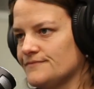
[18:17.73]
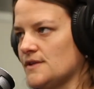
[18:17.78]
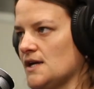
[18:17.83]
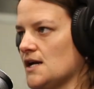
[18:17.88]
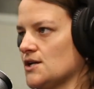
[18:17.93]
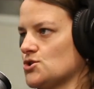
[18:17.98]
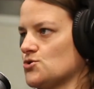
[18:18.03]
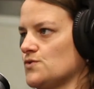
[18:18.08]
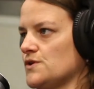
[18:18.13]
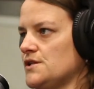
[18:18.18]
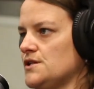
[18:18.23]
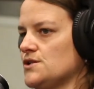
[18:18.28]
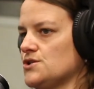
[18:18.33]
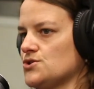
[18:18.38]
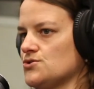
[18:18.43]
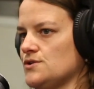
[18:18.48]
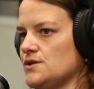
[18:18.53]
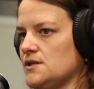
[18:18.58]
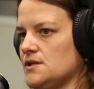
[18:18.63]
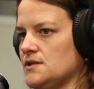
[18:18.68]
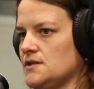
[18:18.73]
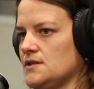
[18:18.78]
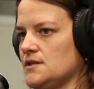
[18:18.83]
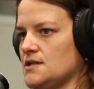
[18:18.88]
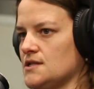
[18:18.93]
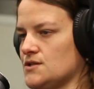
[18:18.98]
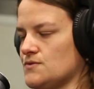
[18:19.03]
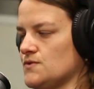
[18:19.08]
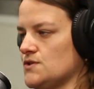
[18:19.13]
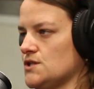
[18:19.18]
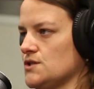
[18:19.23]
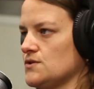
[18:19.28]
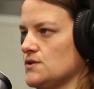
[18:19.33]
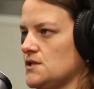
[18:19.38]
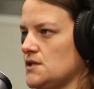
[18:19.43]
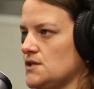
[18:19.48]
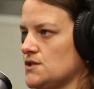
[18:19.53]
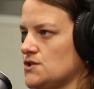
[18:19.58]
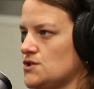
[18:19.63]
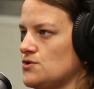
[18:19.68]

the actual industry. This facility is